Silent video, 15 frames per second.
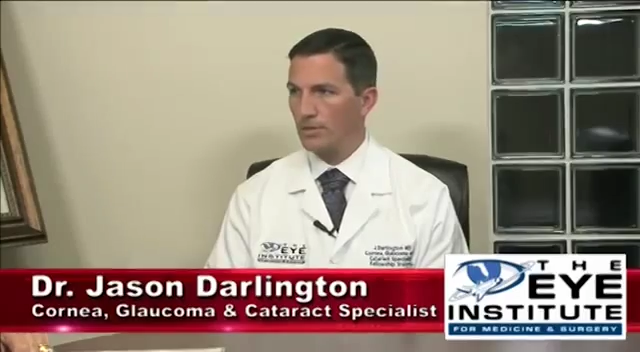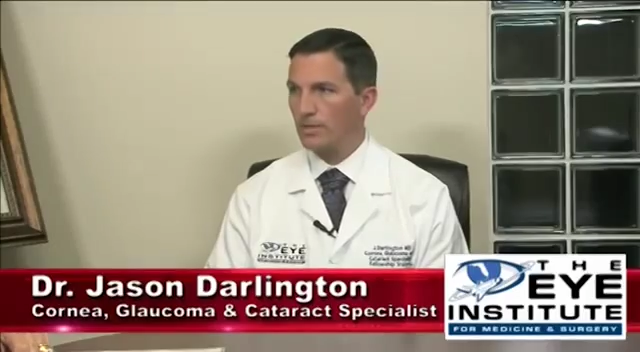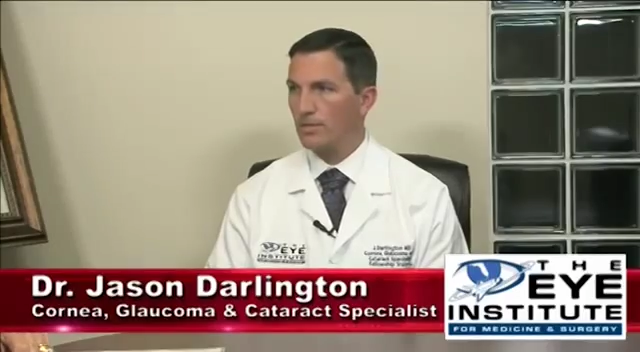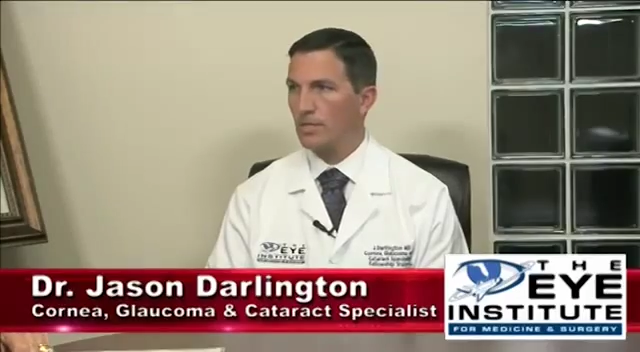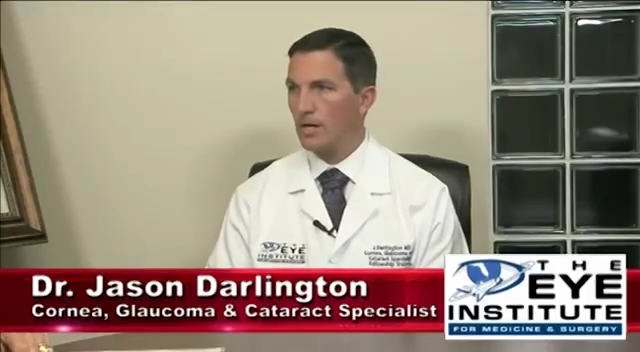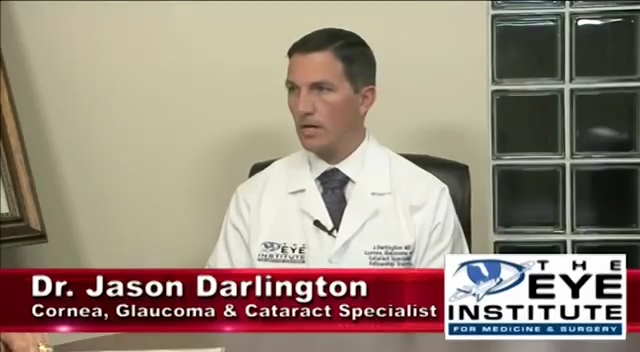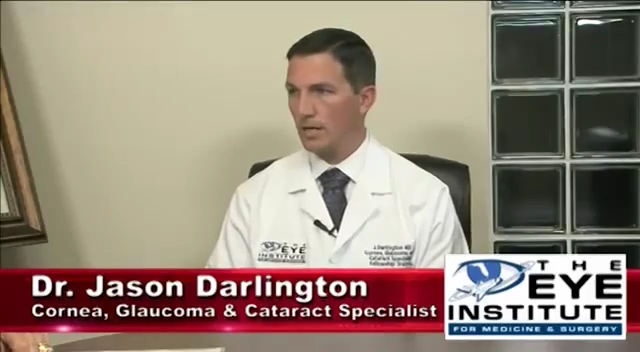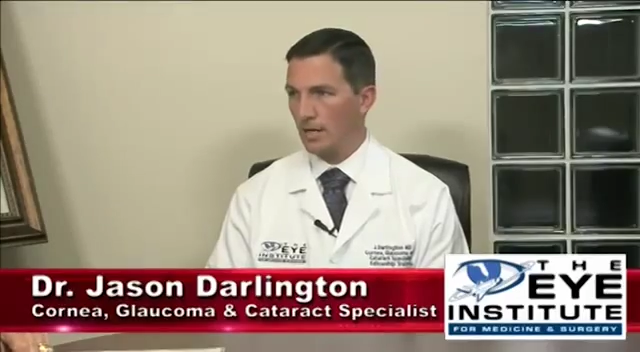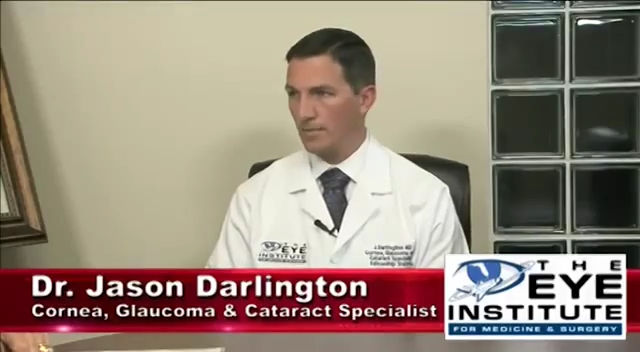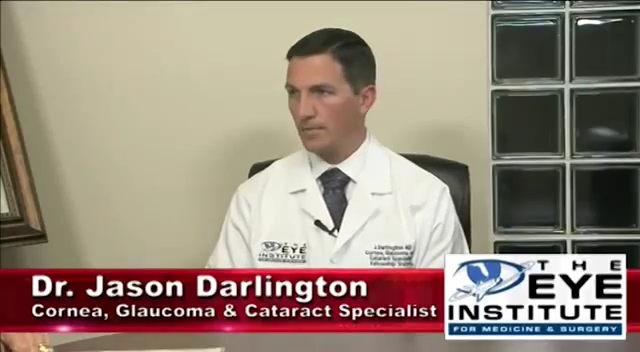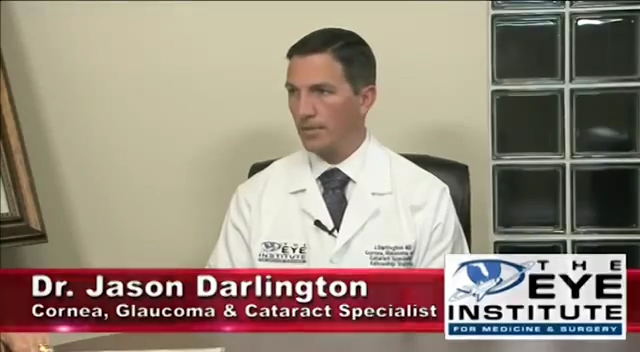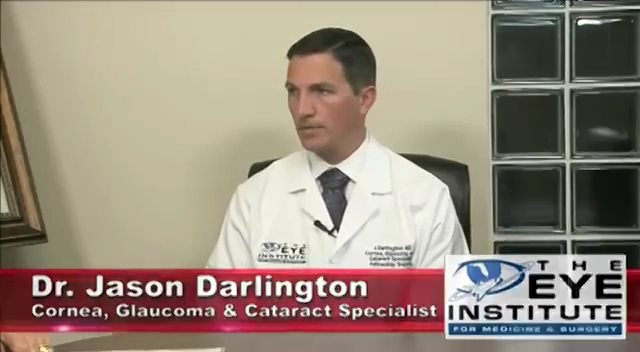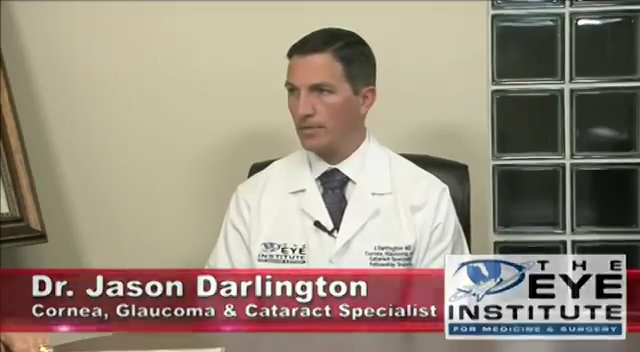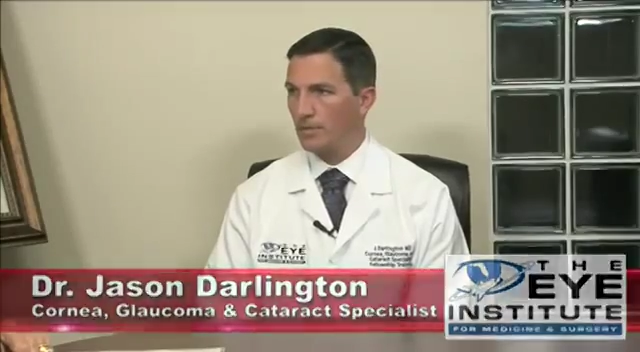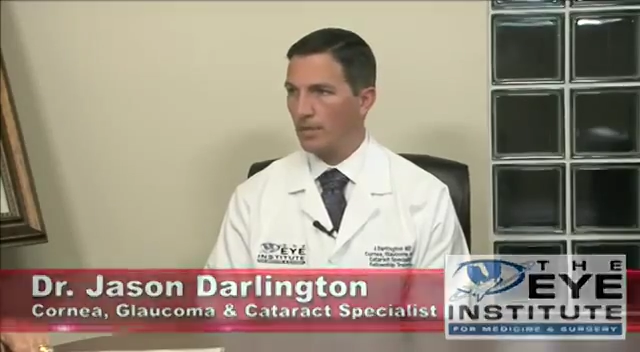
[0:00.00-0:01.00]
is not
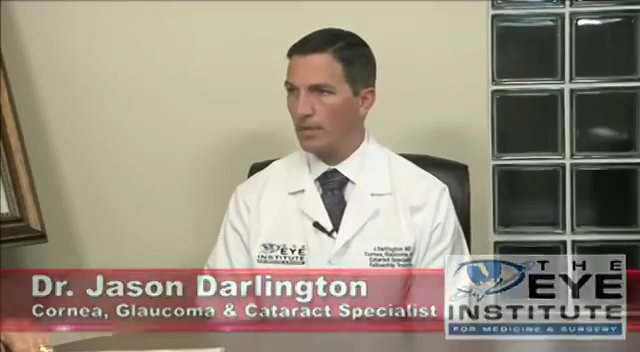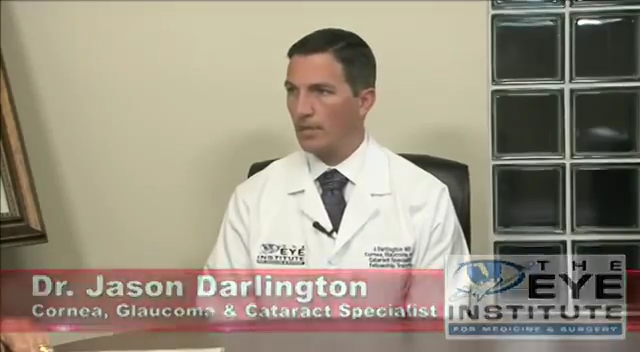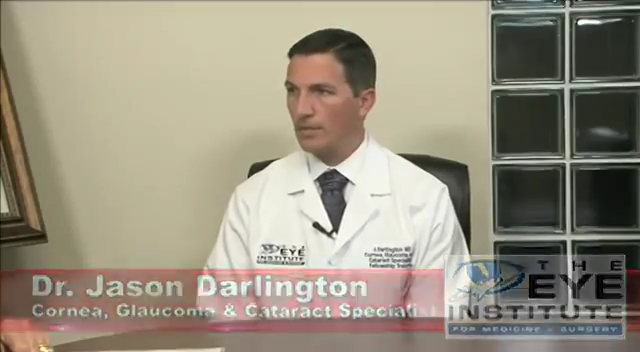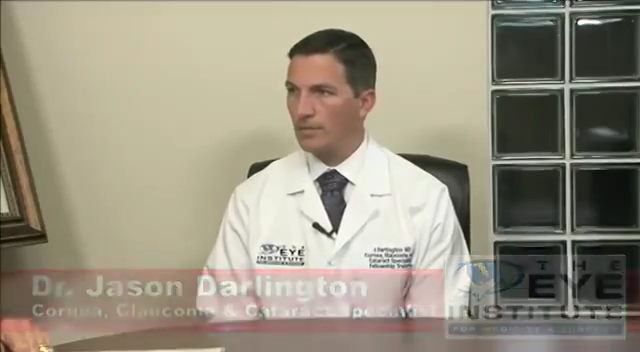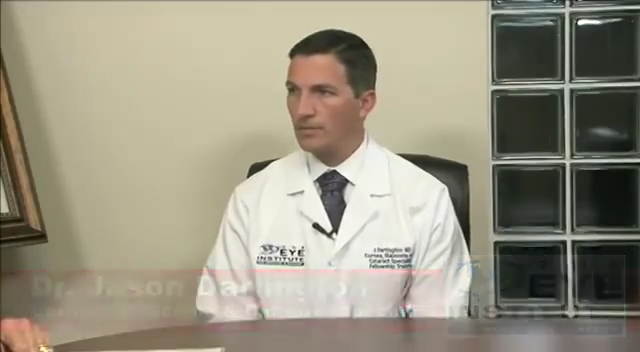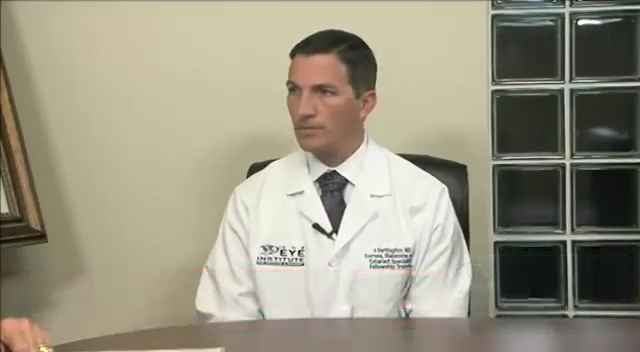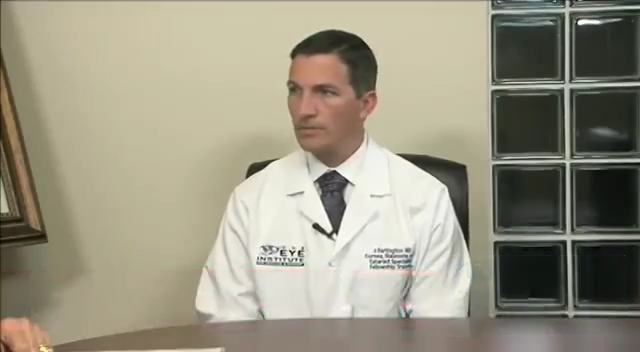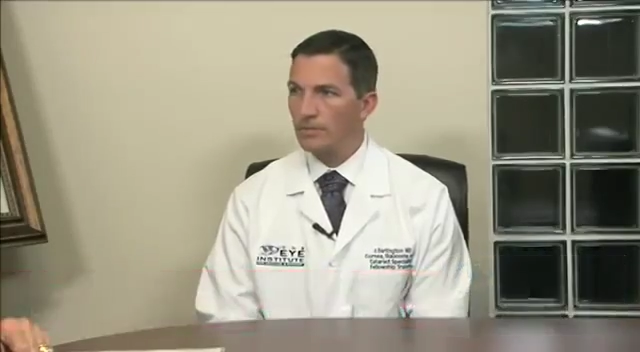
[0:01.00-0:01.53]
happening to the eyes.